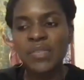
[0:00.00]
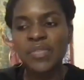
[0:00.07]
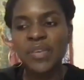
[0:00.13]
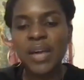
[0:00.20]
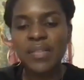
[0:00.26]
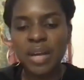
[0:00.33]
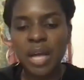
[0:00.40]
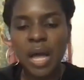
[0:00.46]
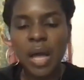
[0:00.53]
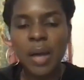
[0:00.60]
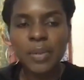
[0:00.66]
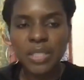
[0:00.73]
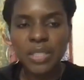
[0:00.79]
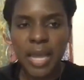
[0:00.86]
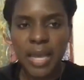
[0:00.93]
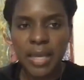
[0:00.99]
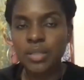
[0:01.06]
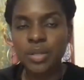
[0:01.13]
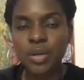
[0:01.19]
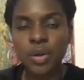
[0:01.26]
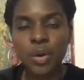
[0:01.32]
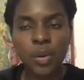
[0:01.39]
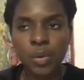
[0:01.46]
if I have accomplished
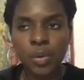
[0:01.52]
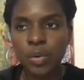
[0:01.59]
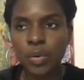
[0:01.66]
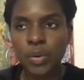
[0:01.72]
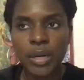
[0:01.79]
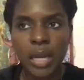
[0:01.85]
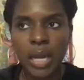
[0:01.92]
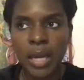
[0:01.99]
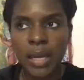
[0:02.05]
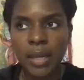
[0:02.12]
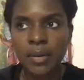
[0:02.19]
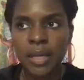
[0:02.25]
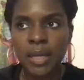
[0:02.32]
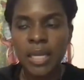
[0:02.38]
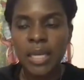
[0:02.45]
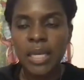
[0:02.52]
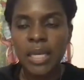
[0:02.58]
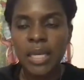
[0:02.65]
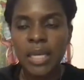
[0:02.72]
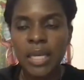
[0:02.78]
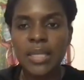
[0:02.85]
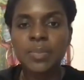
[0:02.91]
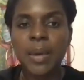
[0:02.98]
X goal or not.
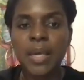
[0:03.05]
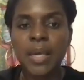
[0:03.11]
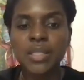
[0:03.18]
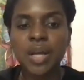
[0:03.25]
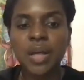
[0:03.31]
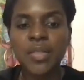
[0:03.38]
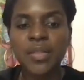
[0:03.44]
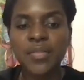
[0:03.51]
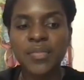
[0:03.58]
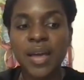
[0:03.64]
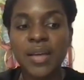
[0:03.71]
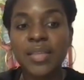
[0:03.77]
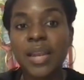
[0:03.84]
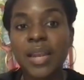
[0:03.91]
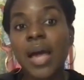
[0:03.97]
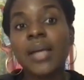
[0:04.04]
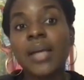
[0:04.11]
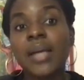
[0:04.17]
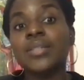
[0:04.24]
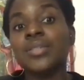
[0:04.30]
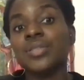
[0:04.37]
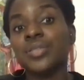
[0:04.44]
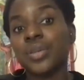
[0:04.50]
It is based on the fact that
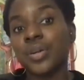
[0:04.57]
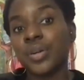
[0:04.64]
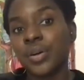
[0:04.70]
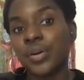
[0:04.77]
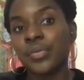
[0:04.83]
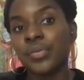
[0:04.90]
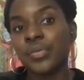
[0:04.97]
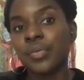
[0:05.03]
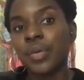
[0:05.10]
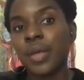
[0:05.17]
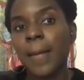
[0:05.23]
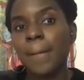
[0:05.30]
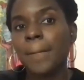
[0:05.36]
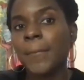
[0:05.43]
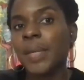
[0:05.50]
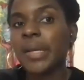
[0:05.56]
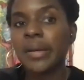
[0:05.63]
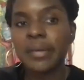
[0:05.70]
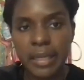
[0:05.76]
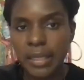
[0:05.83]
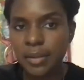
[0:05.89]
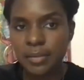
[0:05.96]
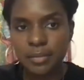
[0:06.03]
I deserve,
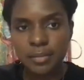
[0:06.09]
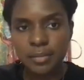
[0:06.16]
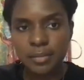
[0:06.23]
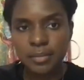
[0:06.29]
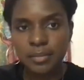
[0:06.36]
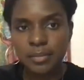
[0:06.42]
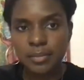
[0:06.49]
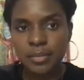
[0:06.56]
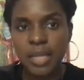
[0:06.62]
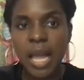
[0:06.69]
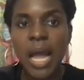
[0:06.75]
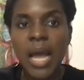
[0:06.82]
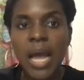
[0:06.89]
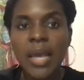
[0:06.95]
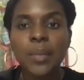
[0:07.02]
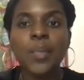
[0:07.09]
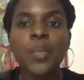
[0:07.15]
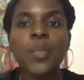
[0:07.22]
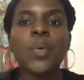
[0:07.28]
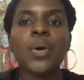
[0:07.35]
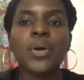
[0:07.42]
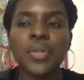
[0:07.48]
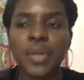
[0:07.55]
period. That I am
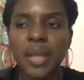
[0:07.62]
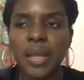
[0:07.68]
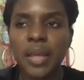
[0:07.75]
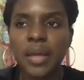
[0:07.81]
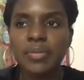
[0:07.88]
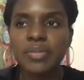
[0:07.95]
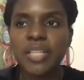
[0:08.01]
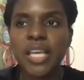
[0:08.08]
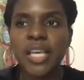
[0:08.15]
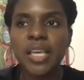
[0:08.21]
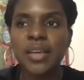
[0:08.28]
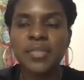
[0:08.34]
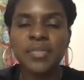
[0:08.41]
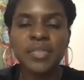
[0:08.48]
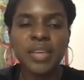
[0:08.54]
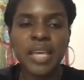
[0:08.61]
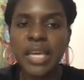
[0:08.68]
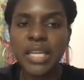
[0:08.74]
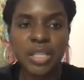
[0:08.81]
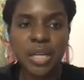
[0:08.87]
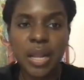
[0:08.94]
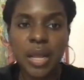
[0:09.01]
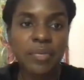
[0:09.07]
worthy of taking a
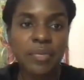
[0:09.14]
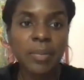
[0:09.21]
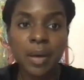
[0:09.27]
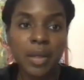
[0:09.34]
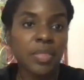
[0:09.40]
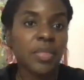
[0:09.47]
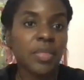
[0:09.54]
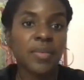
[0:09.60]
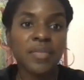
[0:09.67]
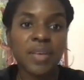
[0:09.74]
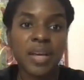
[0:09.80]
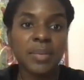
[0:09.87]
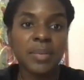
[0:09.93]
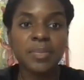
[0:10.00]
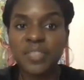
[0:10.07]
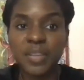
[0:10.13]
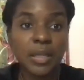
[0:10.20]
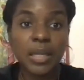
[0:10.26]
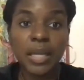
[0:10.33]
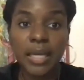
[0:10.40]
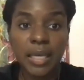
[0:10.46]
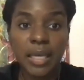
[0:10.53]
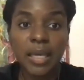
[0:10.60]
vacation every month if I
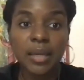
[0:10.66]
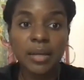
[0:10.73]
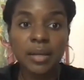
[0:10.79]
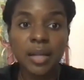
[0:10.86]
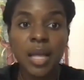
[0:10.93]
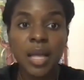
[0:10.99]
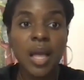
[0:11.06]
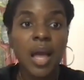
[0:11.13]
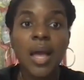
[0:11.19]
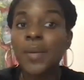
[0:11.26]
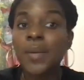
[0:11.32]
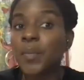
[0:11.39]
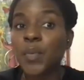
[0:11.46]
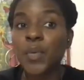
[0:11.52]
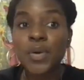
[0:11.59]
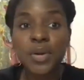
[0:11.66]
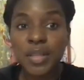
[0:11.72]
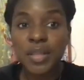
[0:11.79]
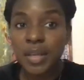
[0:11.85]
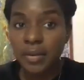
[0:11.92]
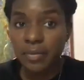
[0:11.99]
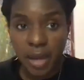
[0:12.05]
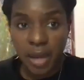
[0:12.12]
feel like it. I'm
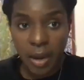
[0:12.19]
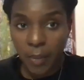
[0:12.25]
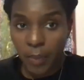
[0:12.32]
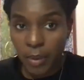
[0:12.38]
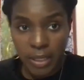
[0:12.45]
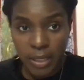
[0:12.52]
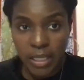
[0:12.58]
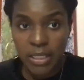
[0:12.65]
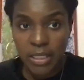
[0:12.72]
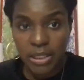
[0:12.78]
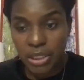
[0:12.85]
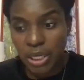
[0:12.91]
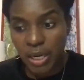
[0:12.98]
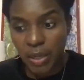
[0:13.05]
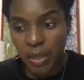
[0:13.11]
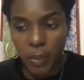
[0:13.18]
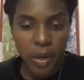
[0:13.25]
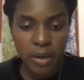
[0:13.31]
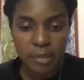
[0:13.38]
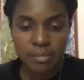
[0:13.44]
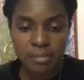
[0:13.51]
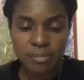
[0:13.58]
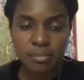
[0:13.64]
worthy of not working in
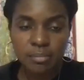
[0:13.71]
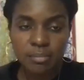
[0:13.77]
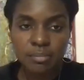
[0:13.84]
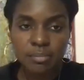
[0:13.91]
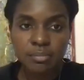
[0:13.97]
January.